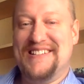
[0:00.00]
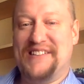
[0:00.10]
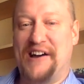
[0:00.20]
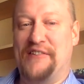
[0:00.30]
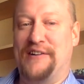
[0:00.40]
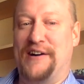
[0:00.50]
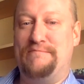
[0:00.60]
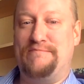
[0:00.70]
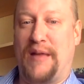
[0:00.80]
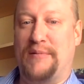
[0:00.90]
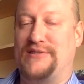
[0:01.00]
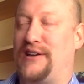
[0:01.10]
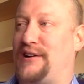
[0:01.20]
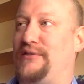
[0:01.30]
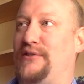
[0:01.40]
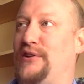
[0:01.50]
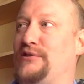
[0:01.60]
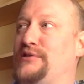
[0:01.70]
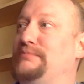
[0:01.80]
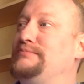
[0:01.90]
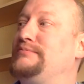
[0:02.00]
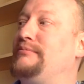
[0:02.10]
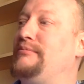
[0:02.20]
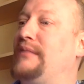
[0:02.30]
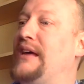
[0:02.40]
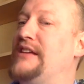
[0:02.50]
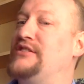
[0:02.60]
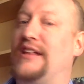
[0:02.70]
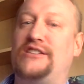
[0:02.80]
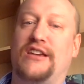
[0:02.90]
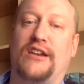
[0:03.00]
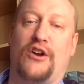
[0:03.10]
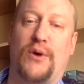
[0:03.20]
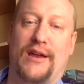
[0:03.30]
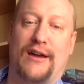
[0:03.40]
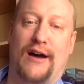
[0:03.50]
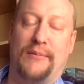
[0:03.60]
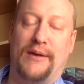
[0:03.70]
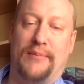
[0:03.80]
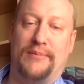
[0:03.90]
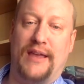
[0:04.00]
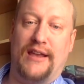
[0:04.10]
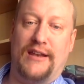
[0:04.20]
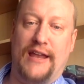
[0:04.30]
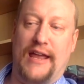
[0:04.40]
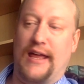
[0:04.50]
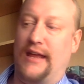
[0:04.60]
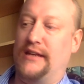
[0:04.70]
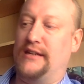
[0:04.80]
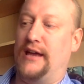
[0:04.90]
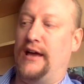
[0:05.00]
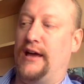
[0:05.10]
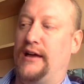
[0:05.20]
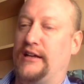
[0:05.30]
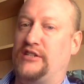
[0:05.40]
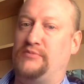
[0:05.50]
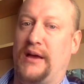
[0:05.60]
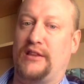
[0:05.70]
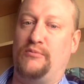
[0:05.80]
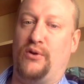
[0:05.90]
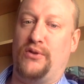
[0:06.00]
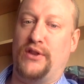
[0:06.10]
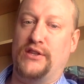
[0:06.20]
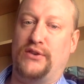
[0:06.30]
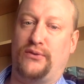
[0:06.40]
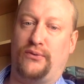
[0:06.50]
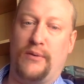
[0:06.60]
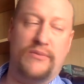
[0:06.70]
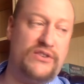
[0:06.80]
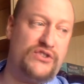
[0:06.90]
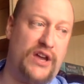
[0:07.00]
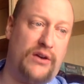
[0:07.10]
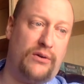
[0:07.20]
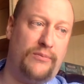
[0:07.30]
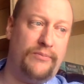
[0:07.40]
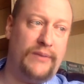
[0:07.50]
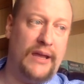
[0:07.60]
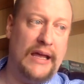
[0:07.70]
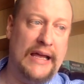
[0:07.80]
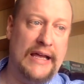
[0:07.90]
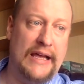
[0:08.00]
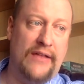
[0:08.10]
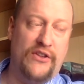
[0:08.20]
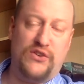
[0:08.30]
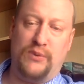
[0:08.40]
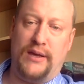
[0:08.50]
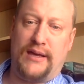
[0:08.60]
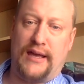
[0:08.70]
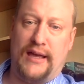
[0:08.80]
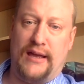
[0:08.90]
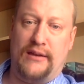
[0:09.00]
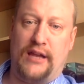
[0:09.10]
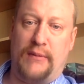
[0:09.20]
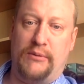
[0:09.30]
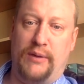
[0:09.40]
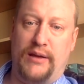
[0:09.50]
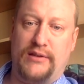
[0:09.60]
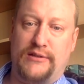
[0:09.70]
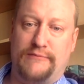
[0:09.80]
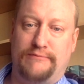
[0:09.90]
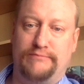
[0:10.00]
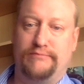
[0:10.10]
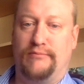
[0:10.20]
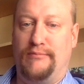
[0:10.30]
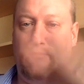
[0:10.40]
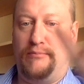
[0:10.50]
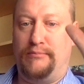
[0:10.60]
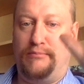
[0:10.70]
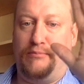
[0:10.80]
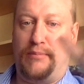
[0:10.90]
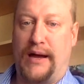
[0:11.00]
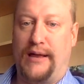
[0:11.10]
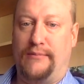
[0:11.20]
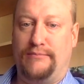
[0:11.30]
So I'm a sucker for those. So that's it, a quick hobby update, and expect more things from this channel this week and the coming weeks. Bye.